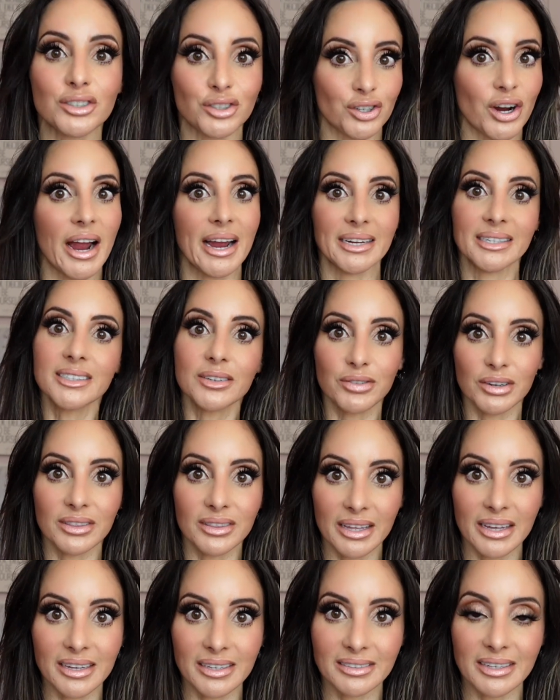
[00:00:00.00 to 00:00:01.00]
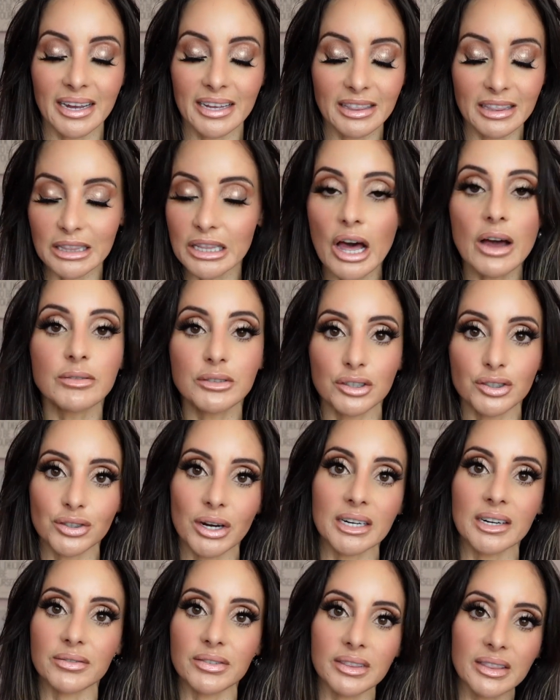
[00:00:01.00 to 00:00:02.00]
trying different things. I love to try
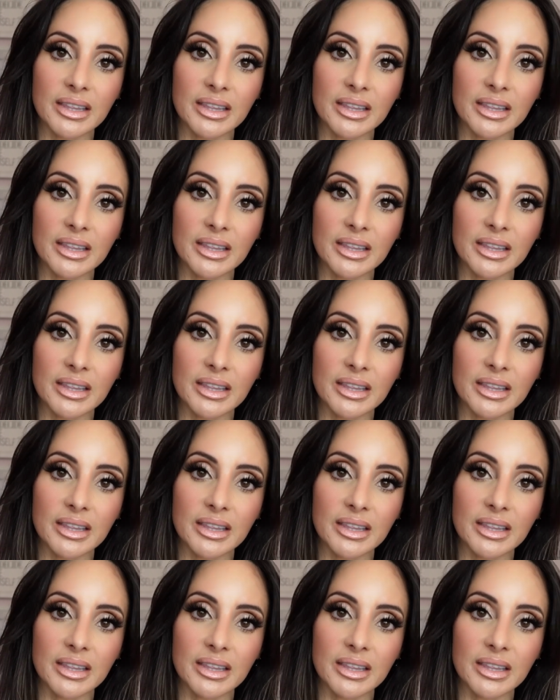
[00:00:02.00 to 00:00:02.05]
different